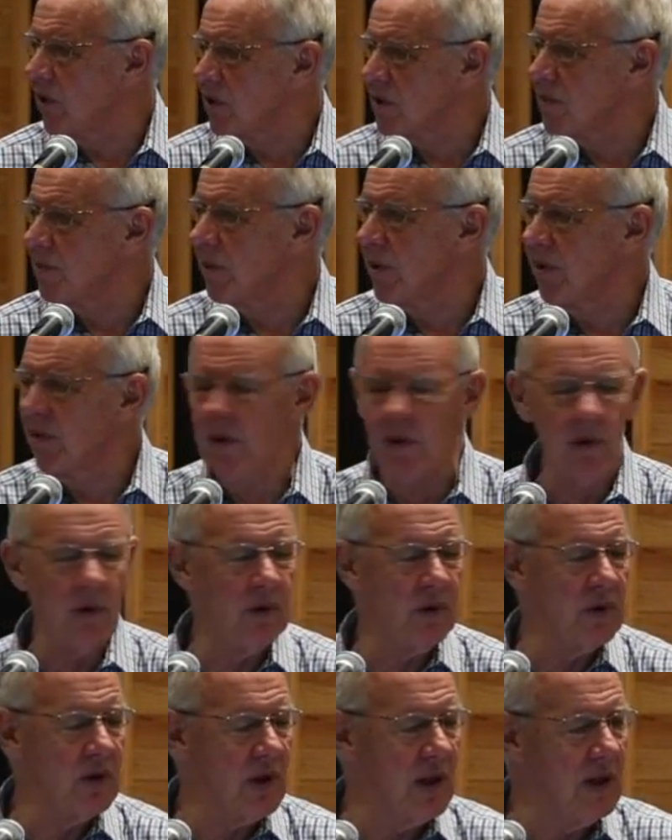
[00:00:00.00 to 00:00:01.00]
gospel of the
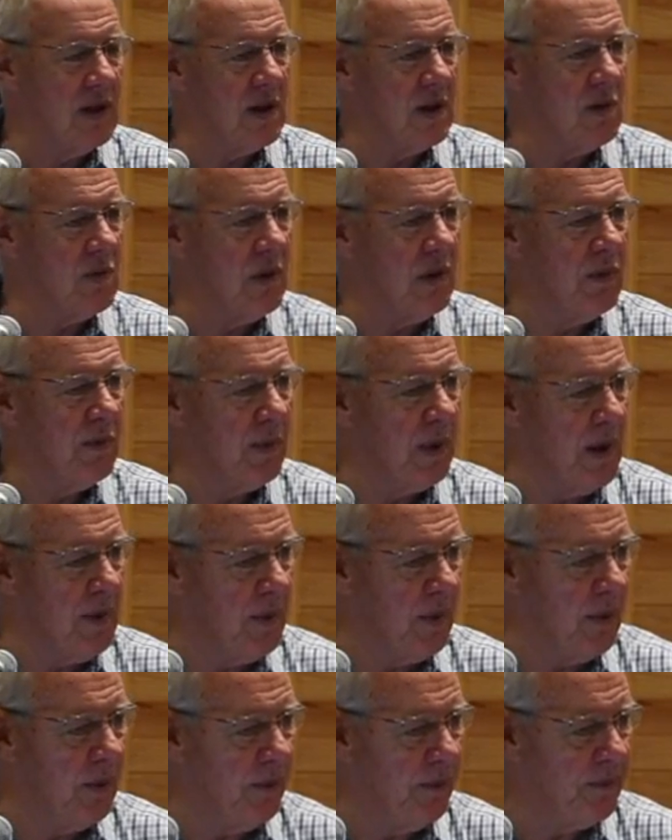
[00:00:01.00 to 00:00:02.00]
Lord Jesus with
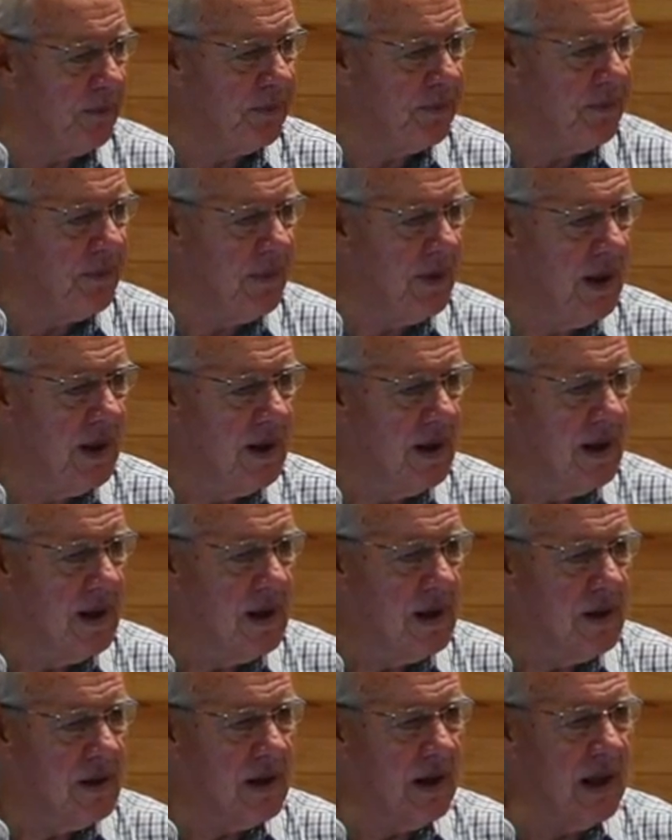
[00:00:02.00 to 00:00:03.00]
people.
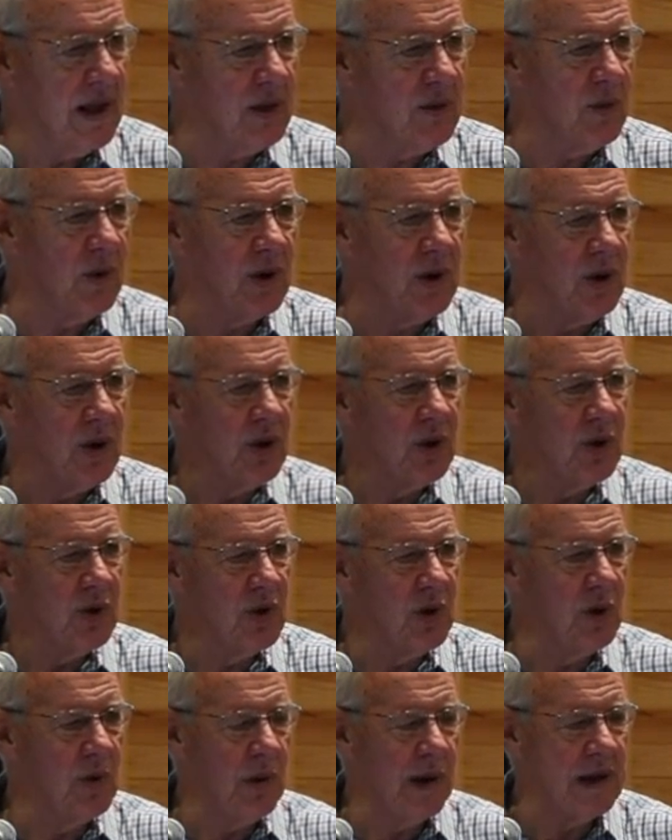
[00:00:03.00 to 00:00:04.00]
So that's what
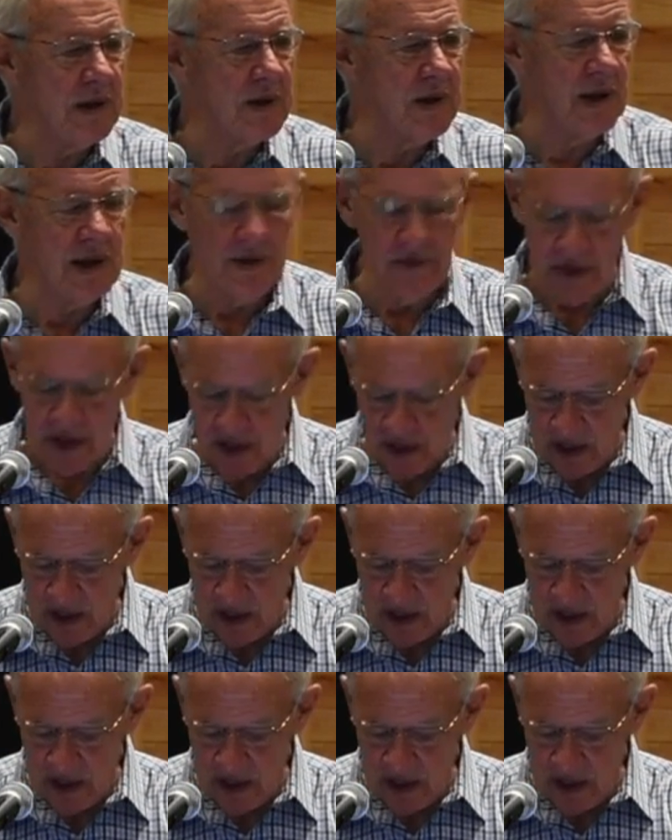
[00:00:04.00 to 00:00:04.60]
Two Ways to Live.